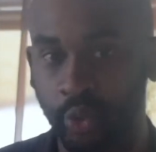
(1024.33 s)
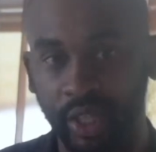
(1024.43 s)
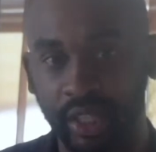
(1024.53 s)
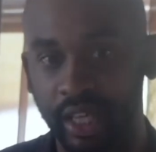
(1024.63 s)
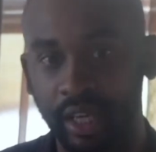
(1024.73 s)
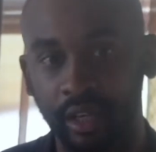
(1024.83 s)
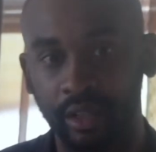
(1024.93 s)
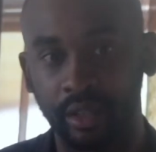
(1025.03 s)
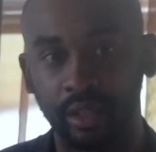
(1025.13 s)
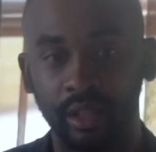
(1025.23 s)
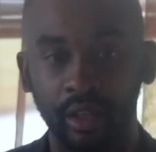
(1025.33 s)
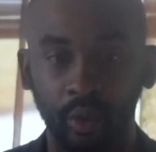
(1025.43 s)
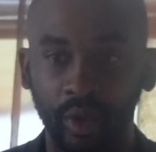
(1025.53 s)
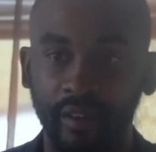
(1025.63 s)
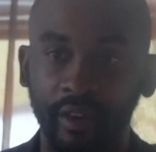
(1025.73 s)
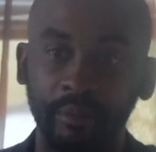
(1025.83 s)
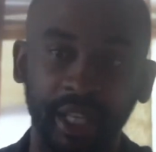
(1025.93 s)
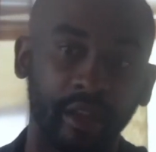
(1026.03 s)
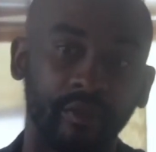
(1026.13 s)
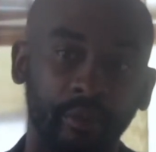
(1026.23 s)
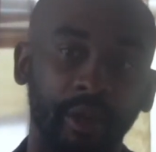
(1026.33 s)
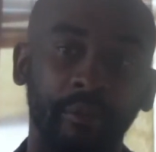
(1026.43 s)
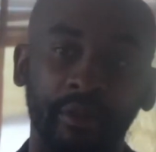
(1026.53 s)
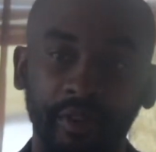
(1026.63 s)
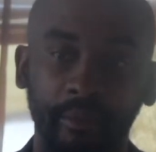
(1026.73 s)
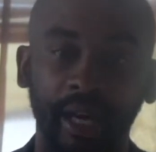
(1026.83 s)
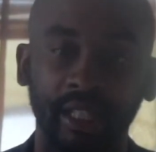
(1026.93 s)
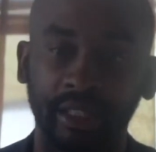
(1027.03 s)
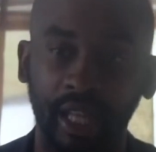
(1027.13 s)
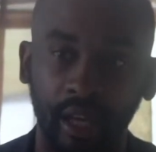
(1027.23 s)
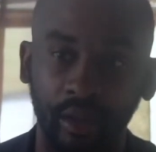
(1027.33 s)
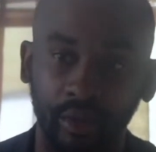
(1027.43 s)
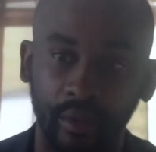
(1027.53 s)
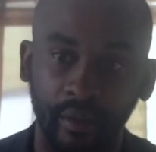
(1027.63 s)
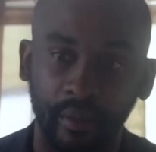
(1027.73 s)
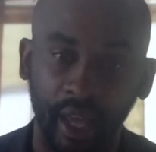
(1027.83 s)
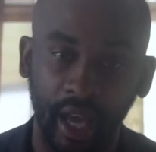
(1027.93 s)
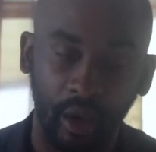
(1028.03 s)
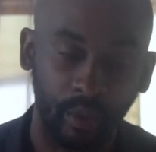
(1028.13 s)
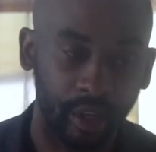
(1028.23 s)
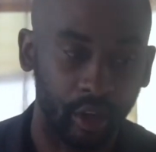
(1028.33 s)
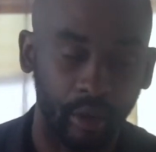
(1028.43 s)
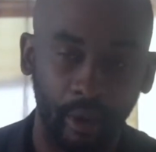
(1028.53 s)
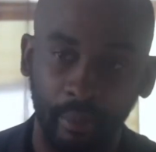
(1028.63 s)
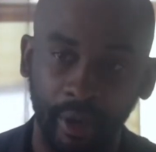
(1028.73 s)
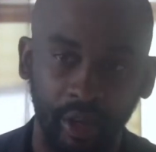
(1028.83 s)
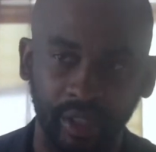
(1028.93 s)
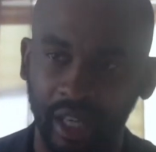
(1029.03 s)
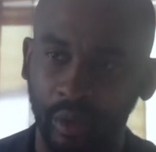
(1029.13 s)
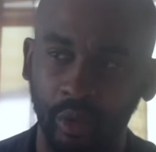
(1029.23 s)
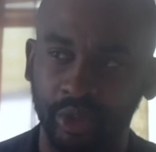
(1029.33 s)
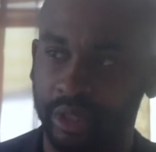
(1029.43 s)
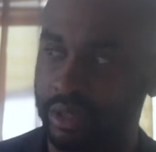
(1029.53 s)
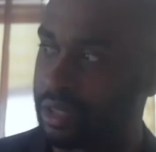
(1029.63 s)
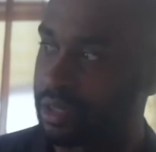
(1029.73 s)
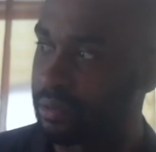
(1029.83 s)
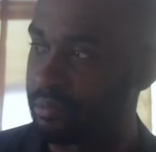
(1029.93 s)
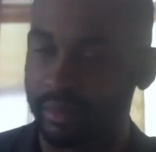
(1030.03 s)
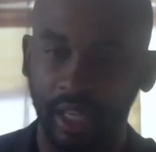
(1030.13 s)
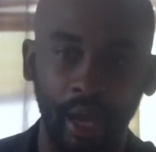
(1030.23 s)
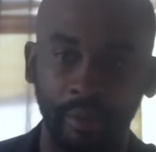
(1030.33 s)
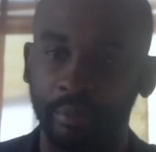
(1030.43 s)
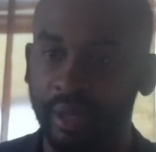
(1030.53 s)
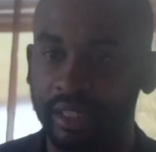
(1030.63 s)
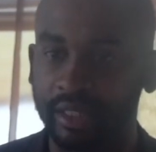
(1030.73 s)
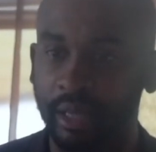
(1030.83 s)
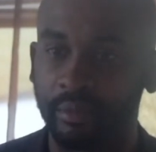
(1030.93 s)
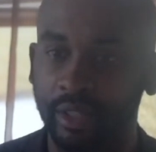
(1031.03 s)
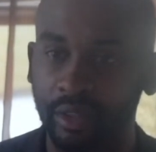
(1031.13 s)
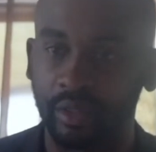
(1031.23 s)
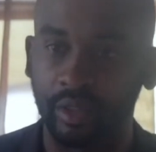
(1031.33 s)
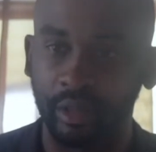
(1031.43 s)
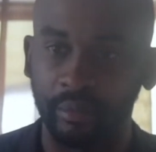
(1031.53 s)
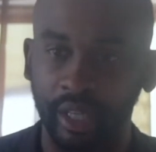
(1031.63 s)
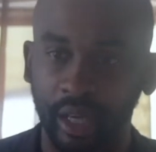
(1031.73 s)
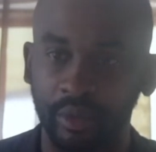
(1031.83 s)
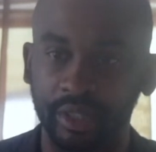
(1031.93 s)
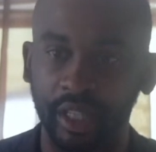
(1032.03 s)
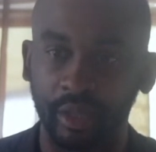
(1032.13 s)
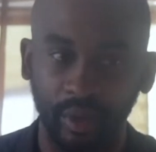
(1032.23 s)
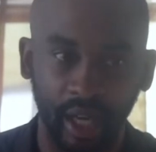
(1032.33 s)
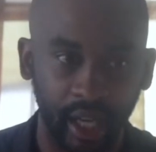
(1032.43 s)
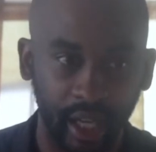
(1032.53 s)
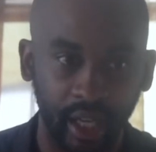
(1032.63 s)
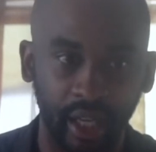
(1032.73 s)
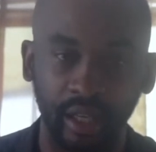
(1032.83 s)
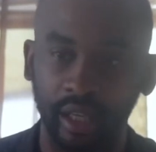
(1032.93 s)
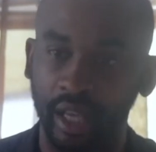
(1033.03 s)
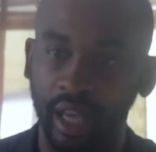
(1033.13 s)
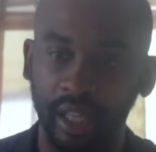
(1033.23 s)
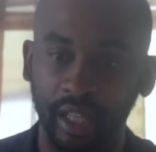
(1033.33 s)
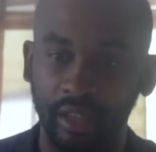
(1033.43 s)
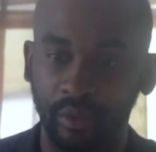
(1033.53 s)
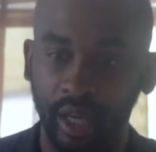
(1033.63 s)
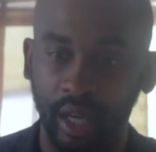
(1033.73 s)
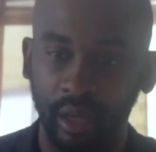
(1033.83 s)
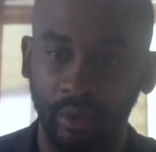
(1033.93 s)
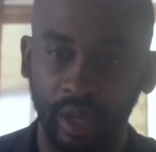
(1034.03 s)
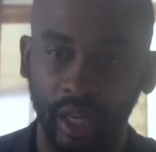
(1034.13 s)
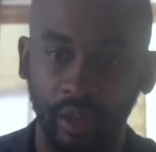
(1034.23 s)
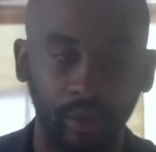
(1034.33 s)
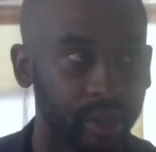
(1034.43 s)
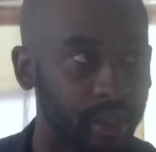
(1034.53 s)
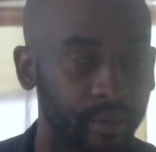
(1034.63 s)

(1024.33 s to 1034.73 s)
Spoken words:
tweak whatever I'm taking from them to fit my style and how I want to go about parenting. I won't just copy paste type deal. You know what I mean? I would take what I can and leave what I don't want.